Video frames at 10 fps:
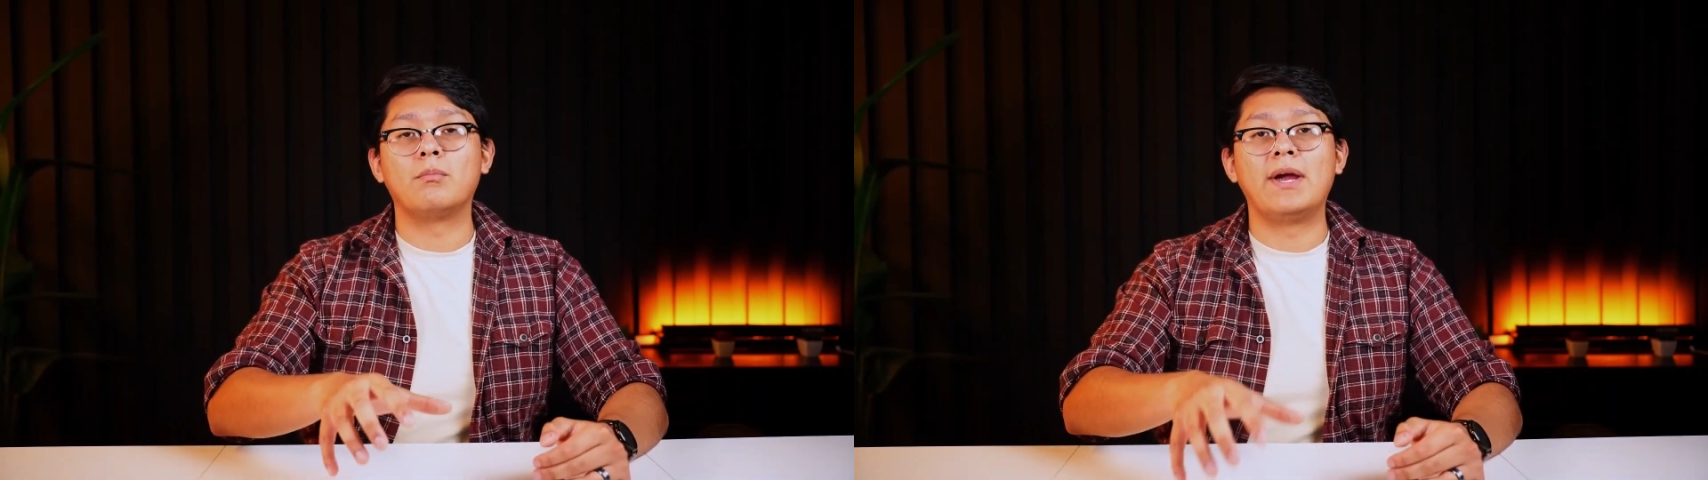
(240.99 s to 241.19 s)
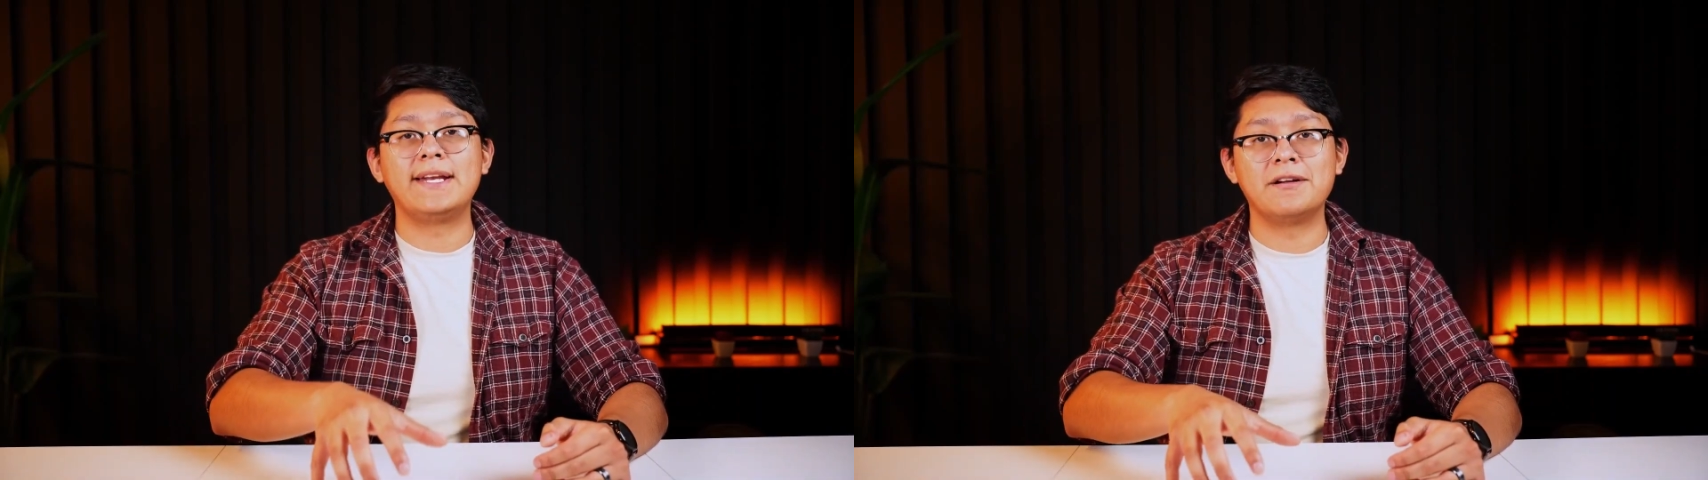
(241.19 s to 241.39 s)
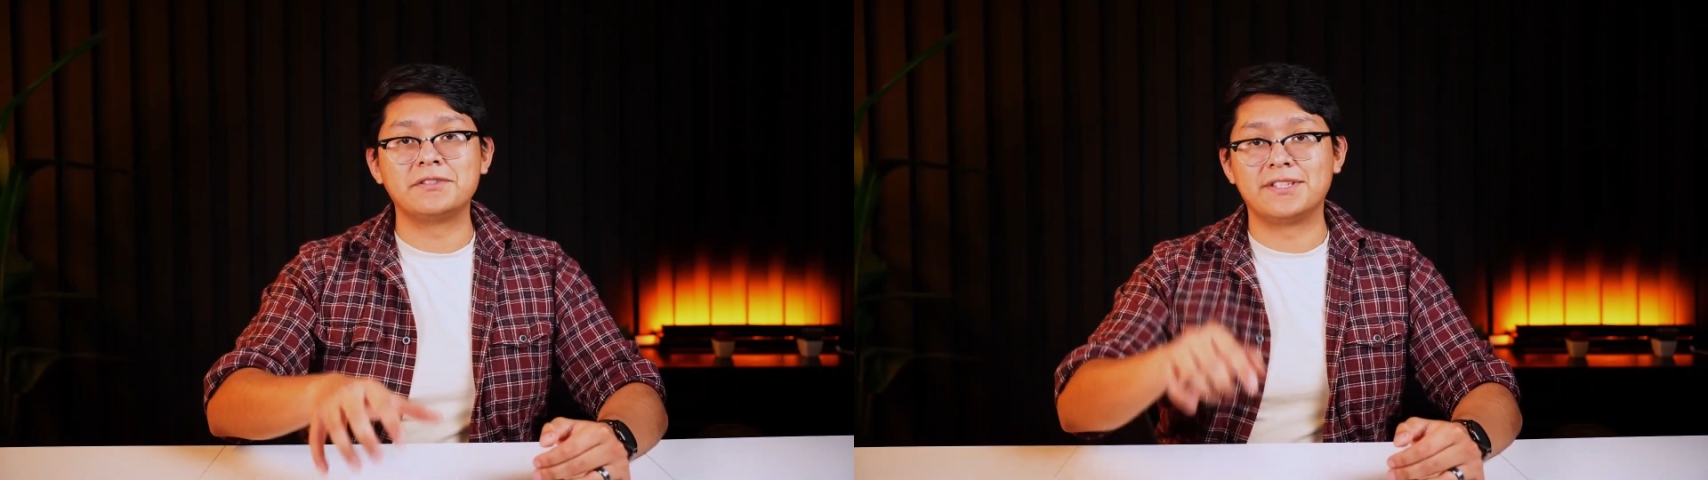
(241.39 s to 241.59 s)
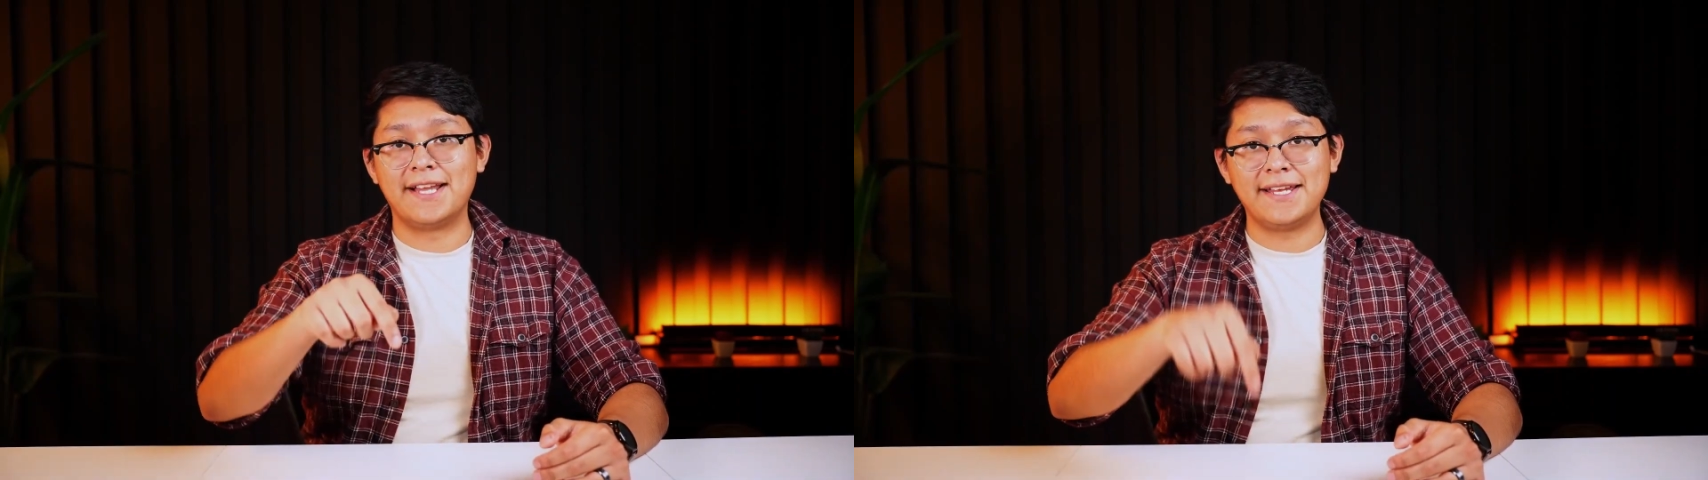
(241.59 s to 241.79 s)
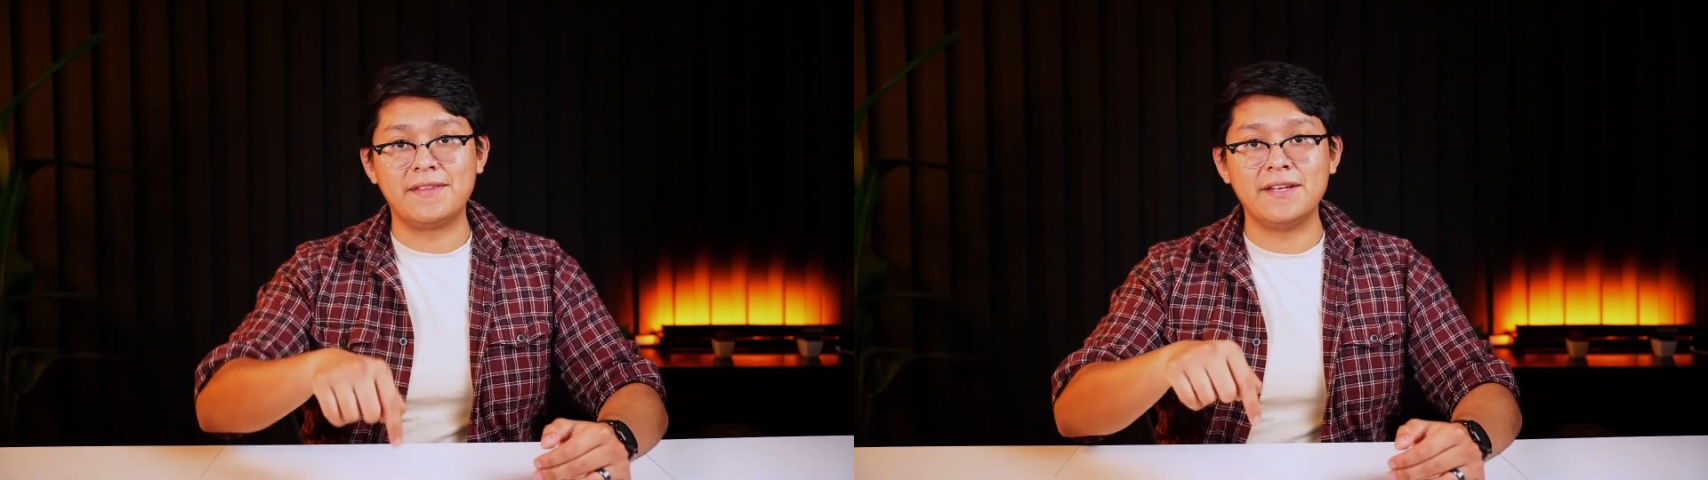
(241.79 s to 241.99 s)
breakdowns
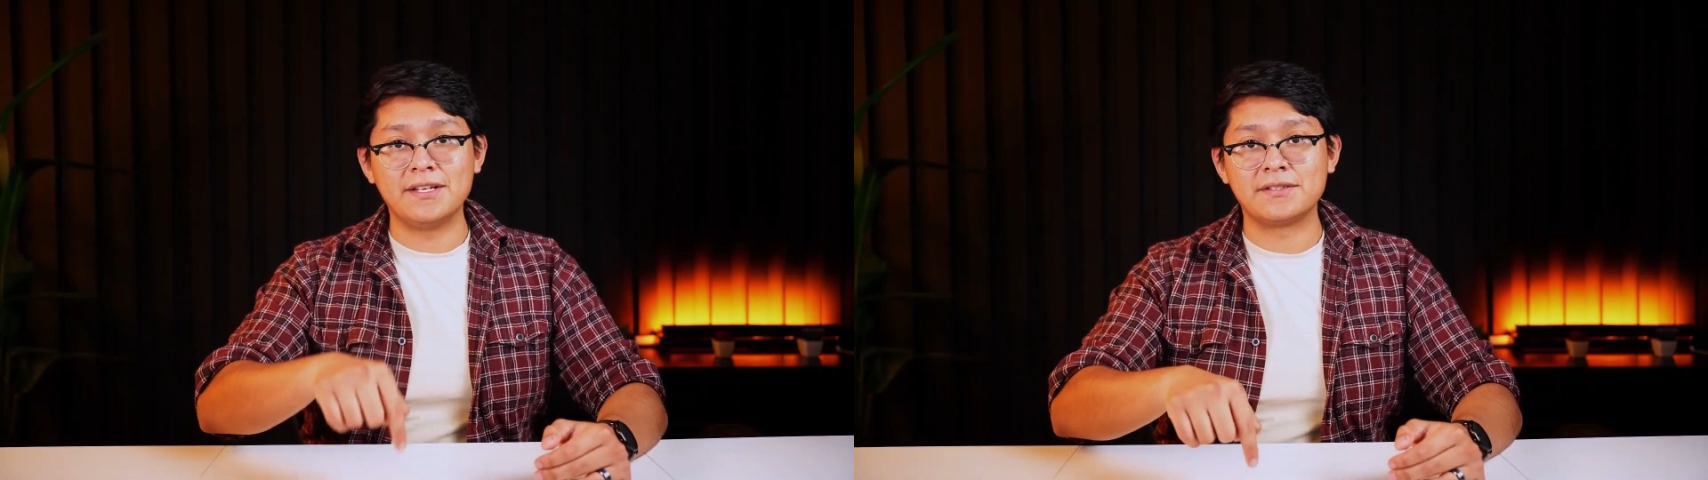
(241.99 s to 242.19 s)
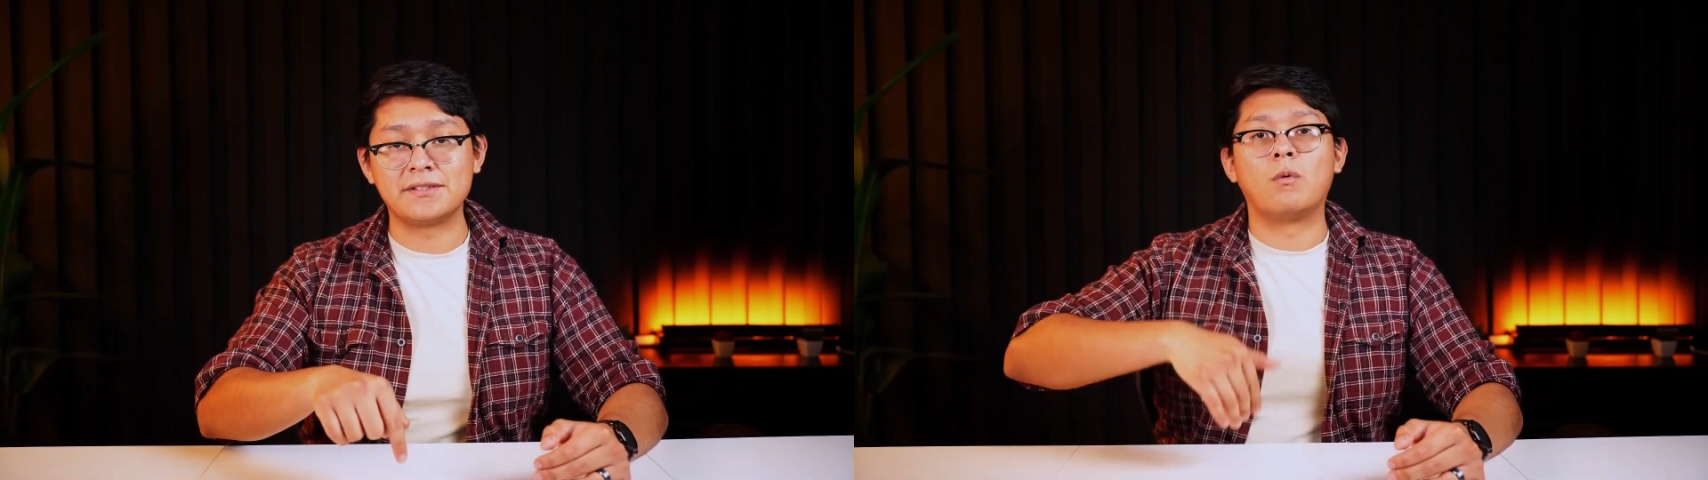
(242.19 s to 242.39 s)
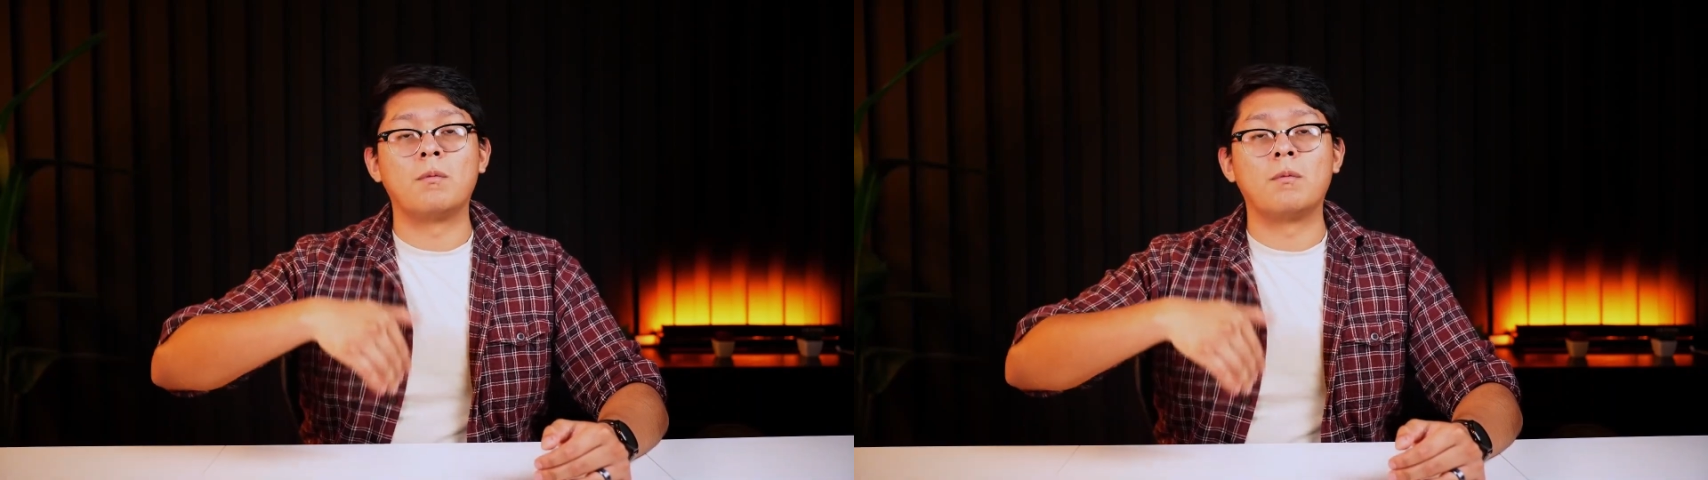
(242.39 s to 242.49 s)
like this,